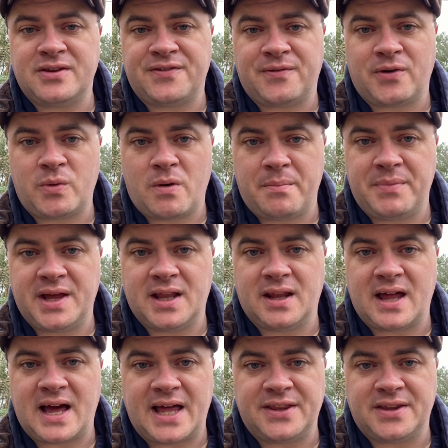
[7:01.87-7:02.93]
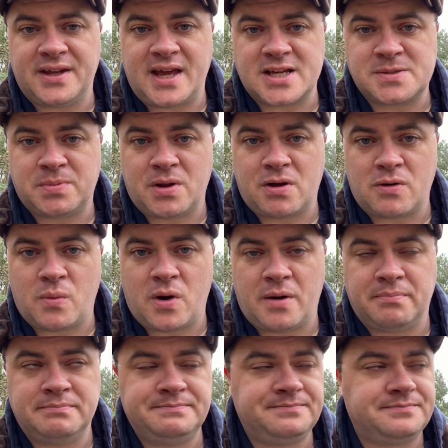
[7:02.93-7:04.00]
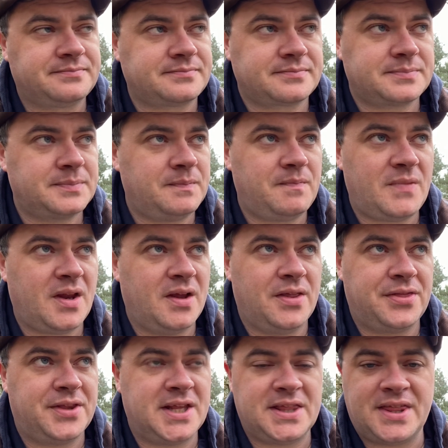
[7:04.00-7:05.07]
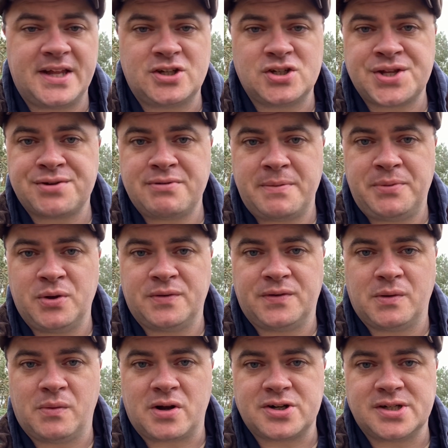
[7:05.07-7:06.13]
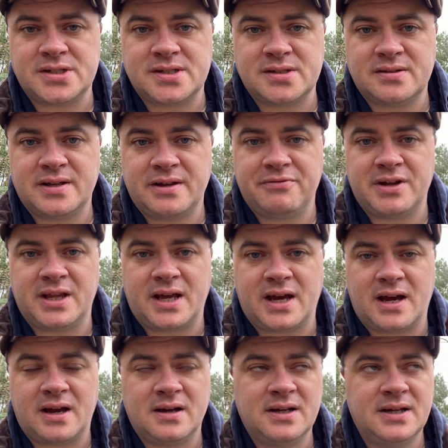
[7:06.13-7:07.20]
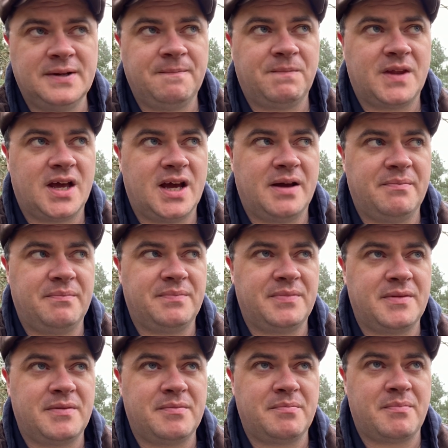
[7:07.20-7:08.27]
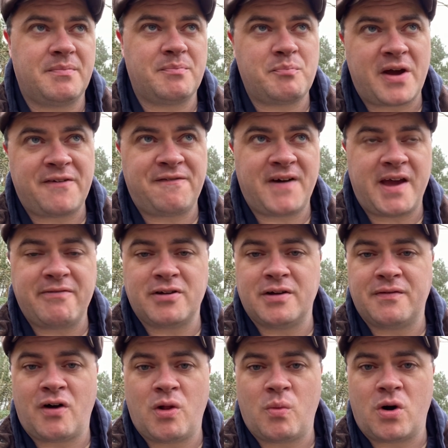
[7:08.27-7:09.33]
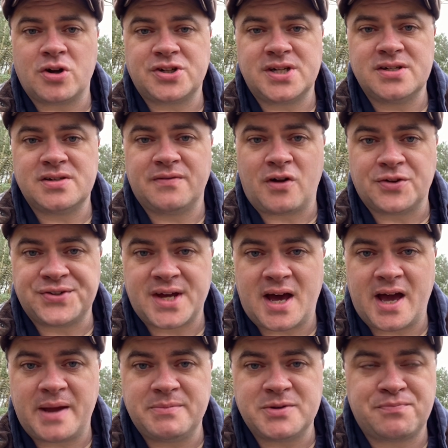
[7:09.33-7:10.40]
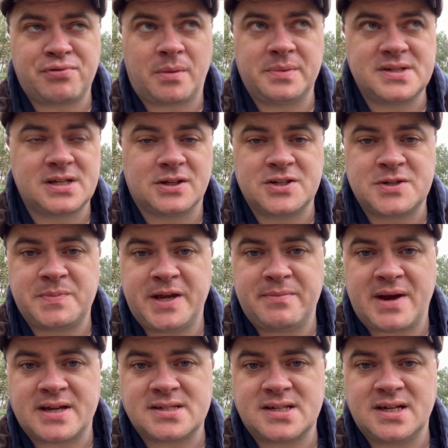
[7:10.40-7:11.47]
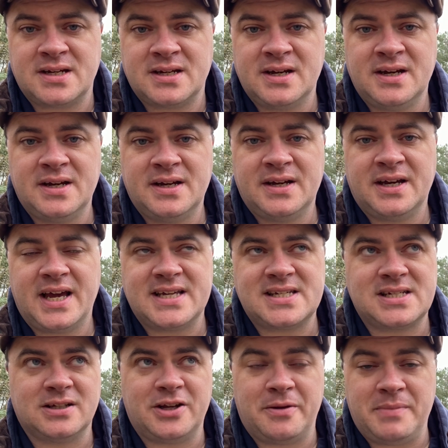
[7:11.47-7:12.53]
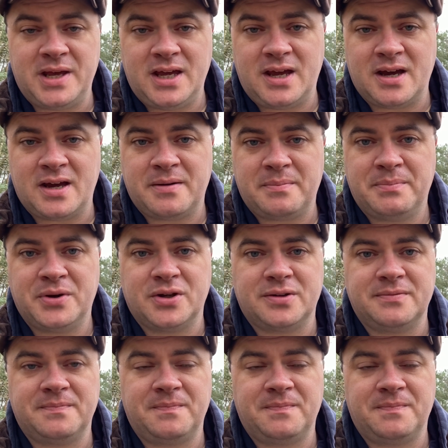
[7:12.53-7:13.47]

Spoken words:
the 41mm, and the Explorer 1, they're just three beautiful watches. They really are. My favourite of all watches of all time is probably still the Speedmaster. It's still an Omega, but